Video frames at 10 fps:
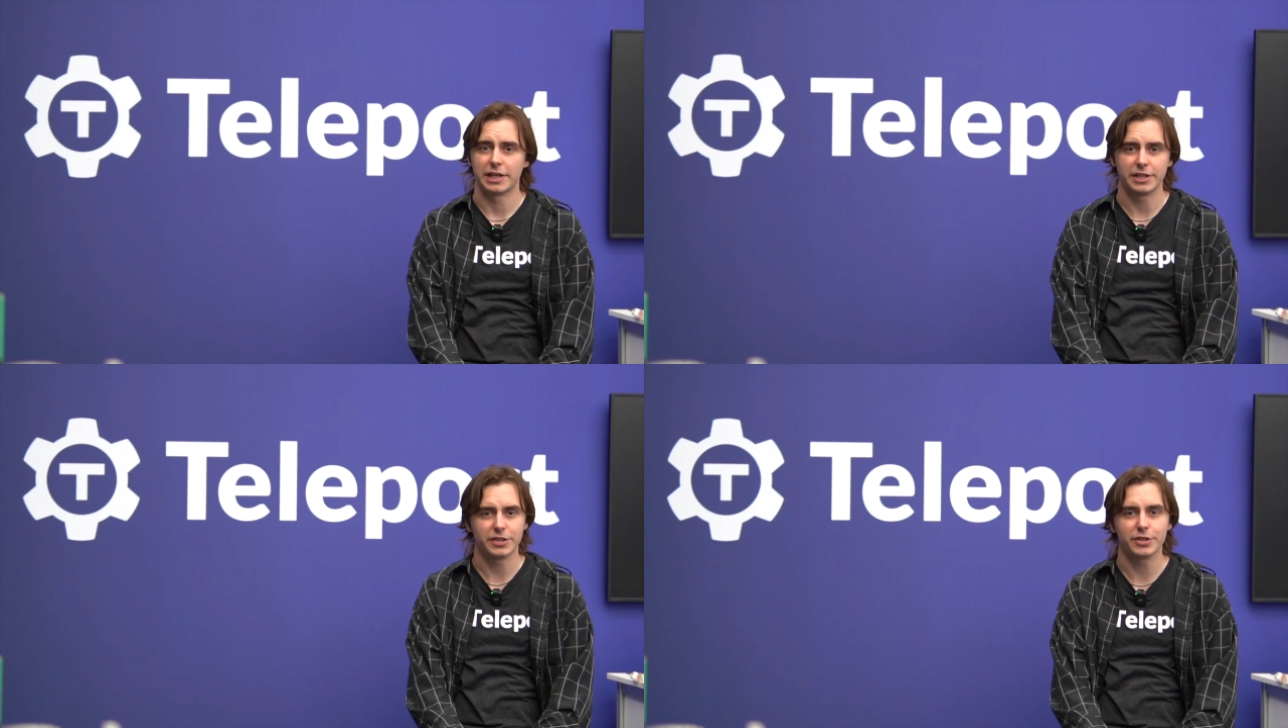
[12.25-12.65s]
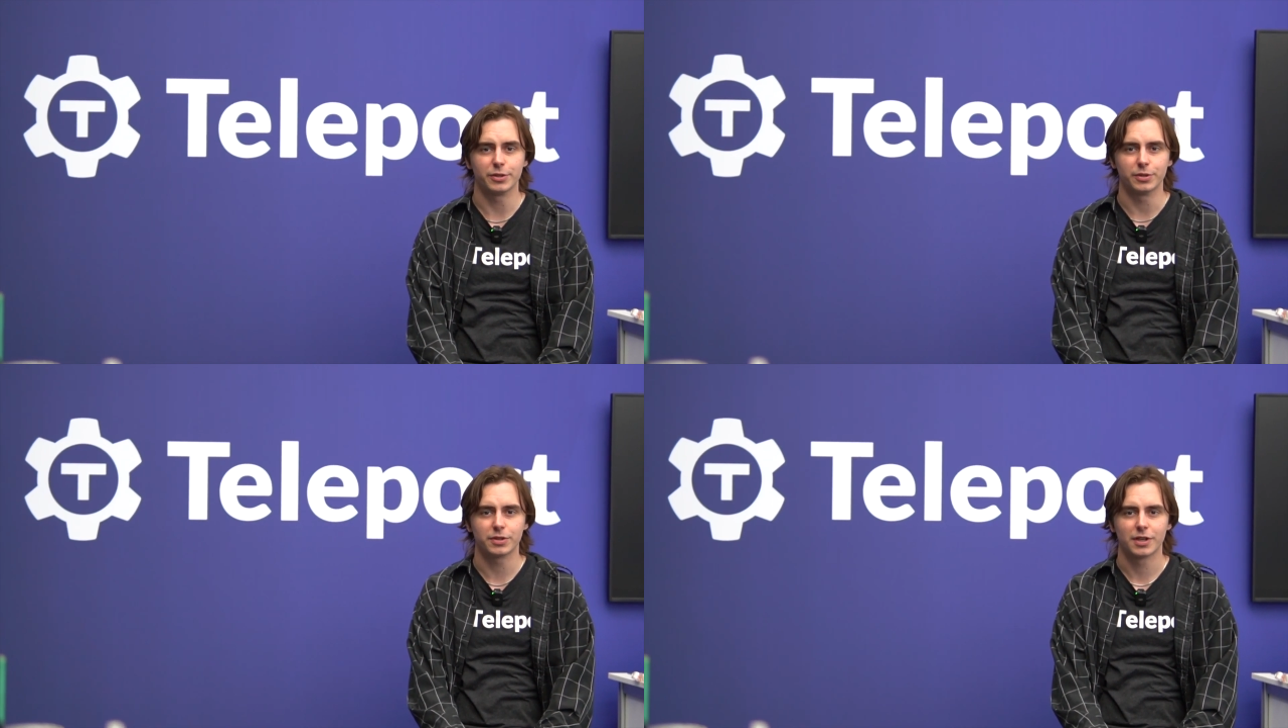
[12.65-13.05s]

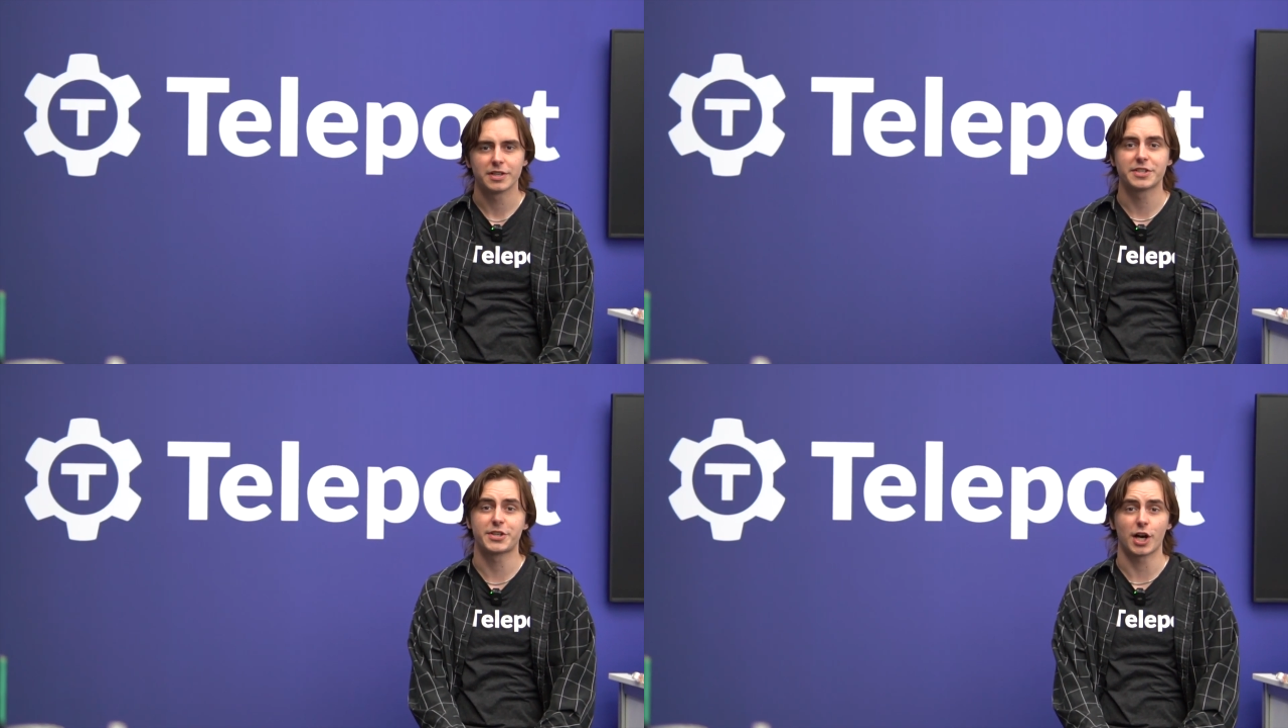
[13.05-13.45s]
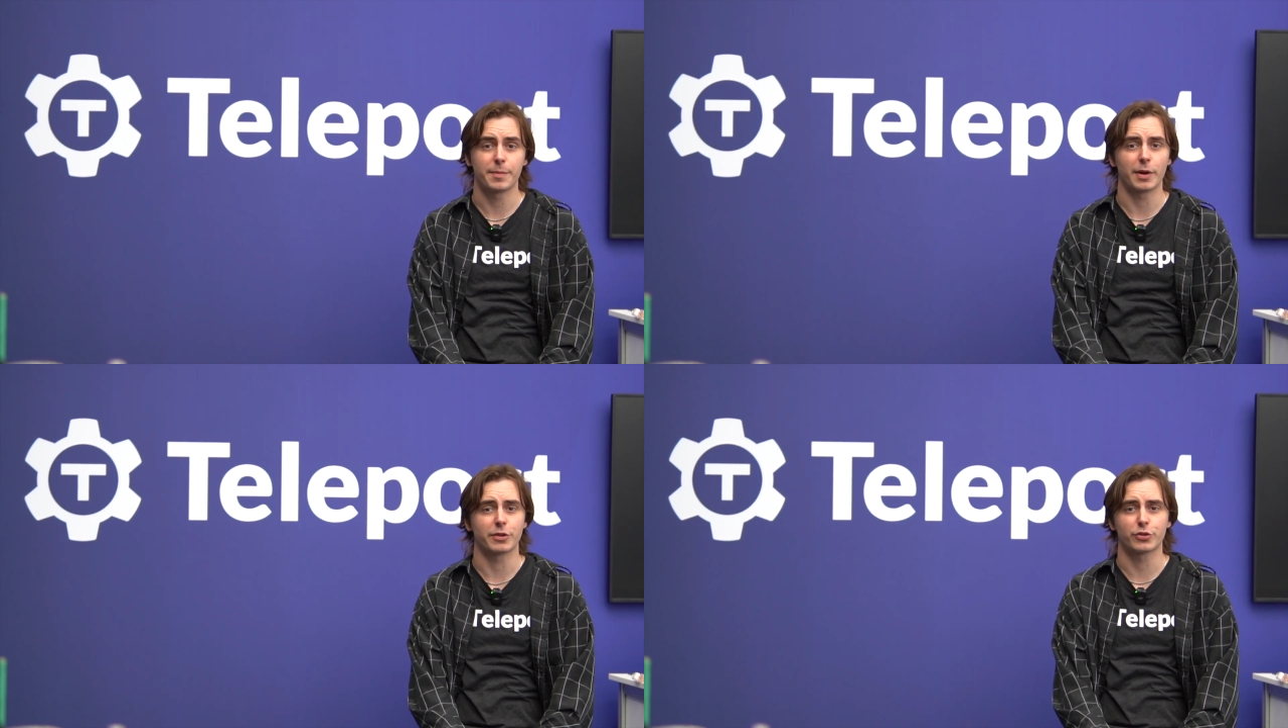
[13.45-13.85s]
EU to talk
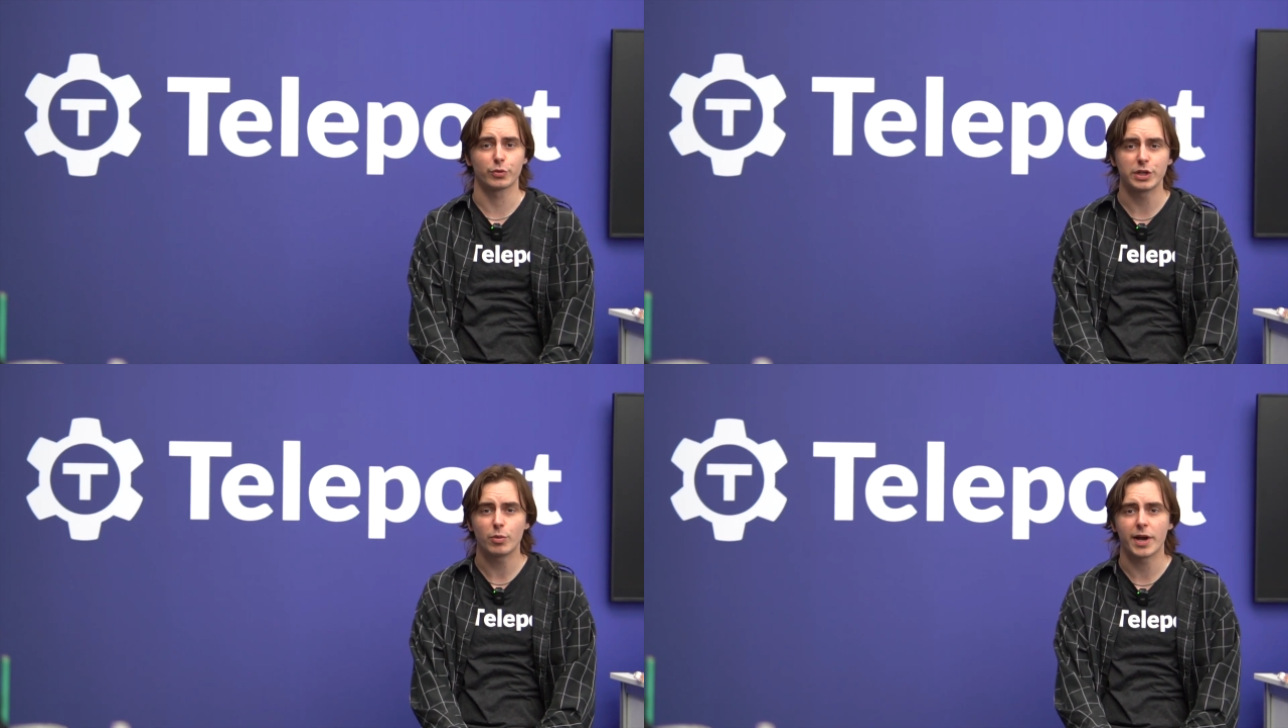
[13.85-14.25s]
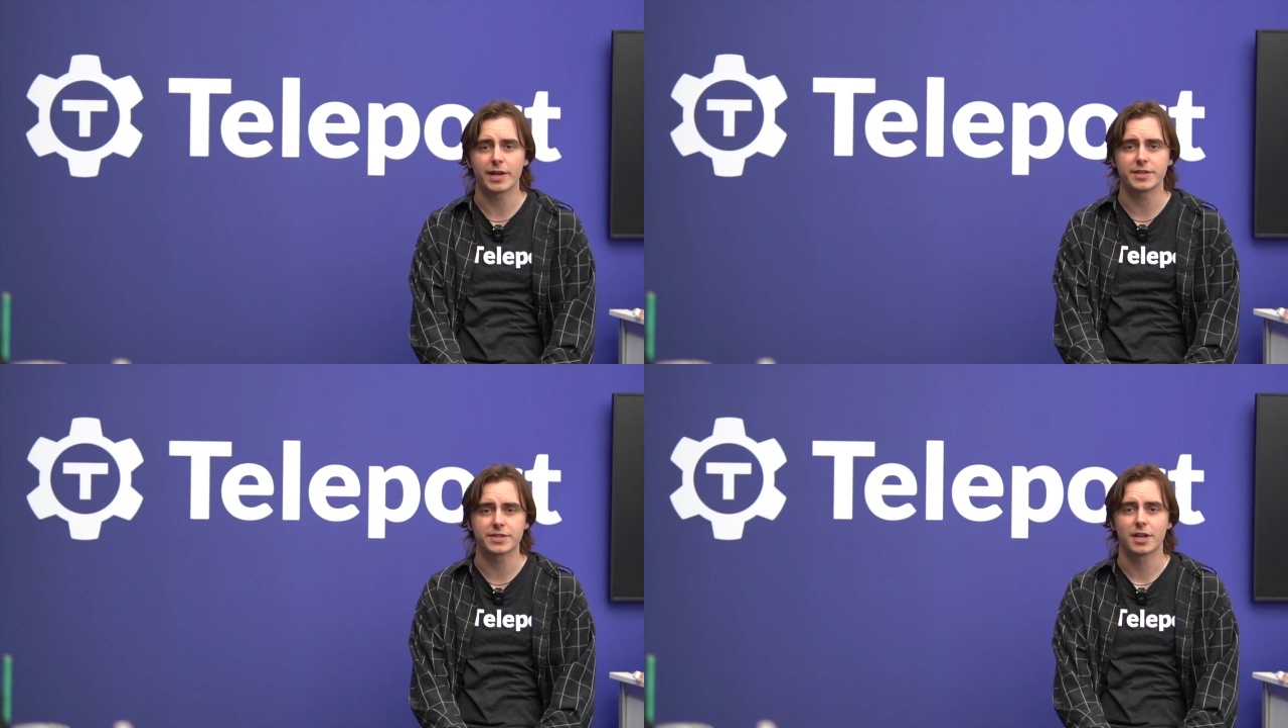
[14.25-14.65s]
about three
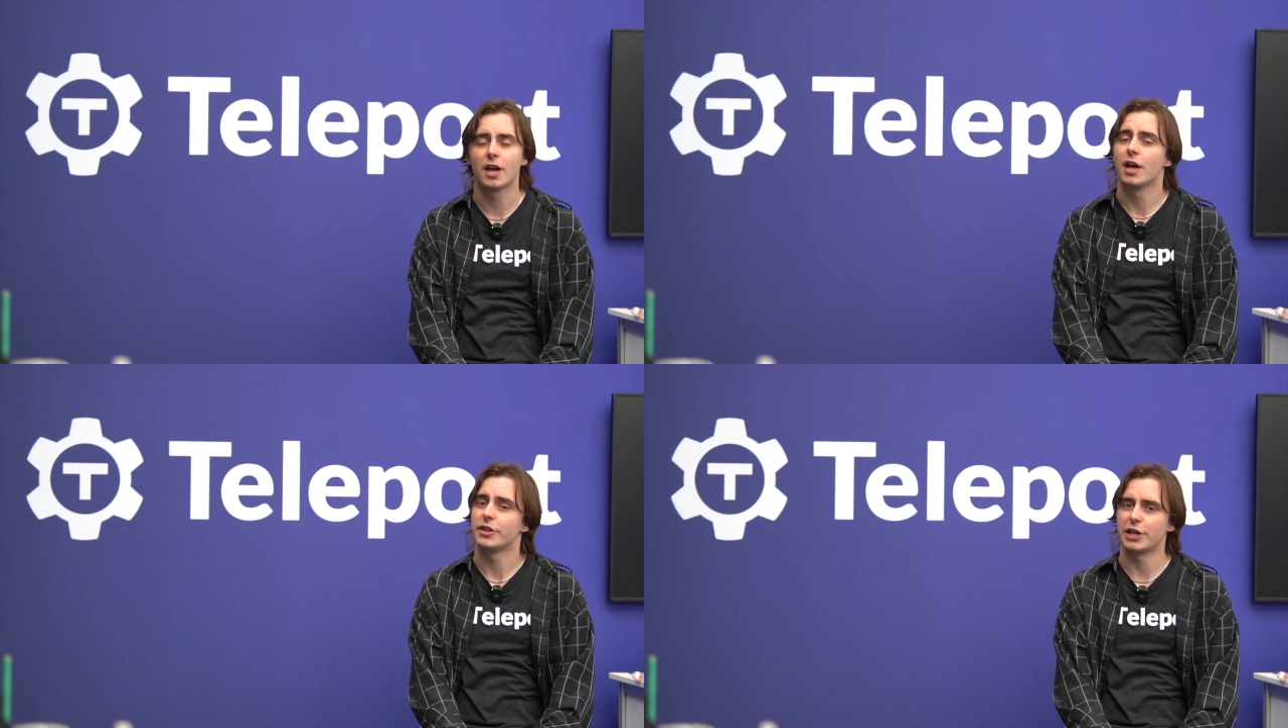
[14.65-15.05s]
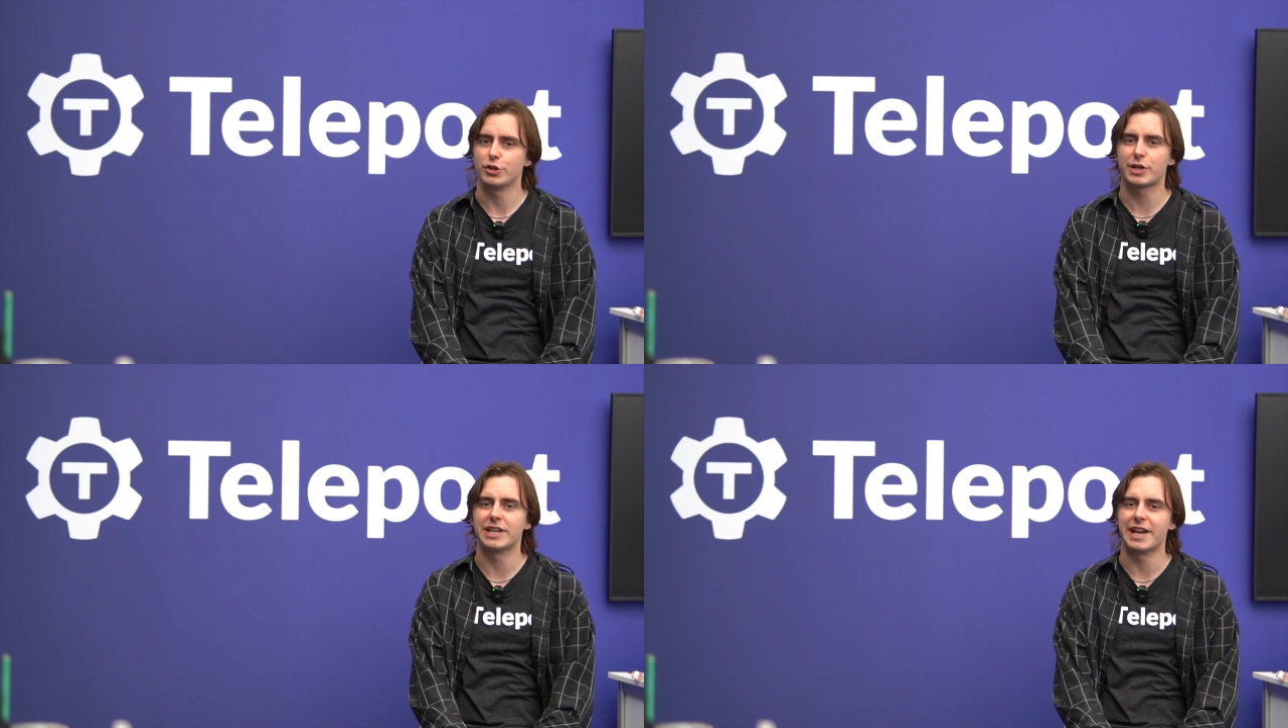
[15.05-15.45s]
ways that
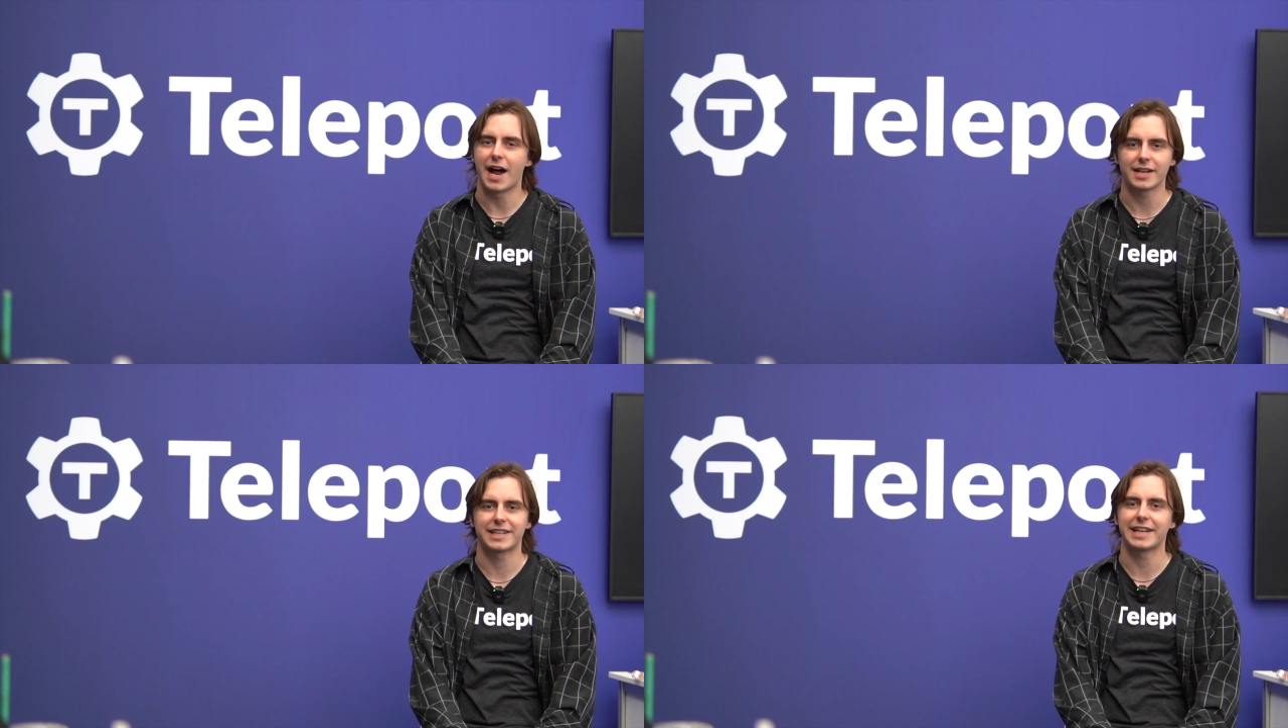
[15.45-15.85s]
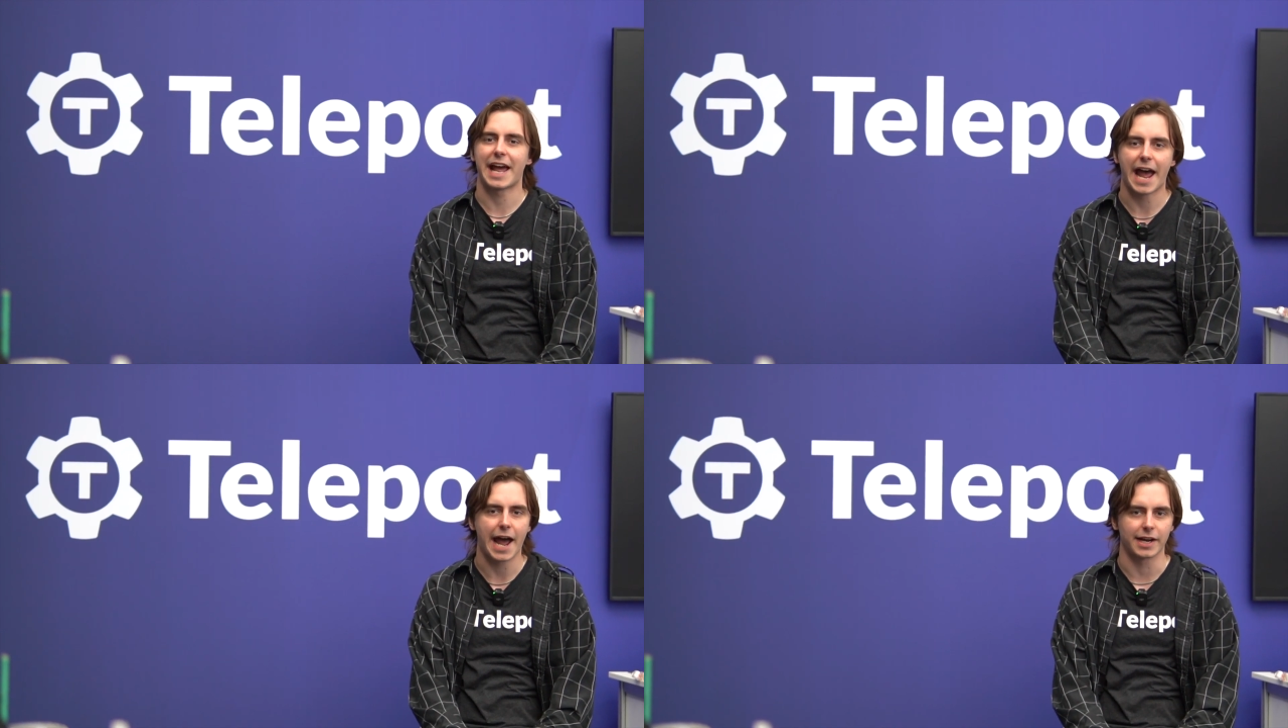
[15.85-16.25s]
you cannot get
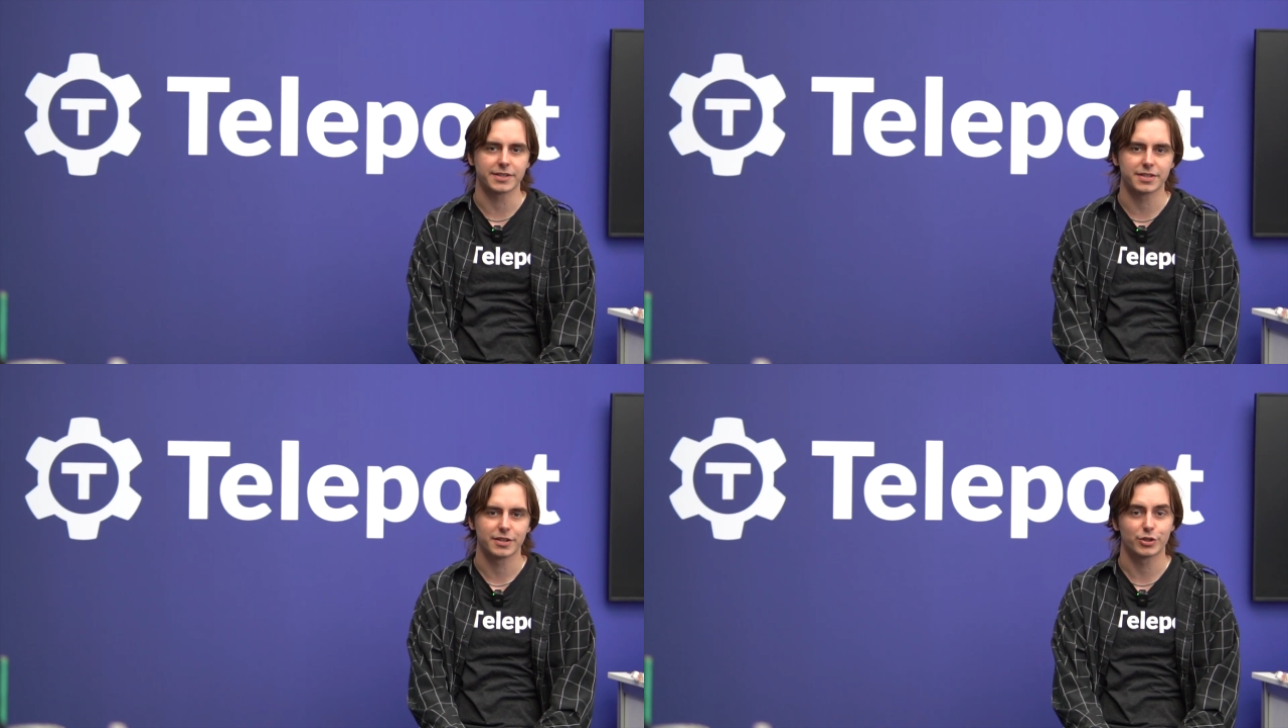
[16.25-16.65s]
hacked,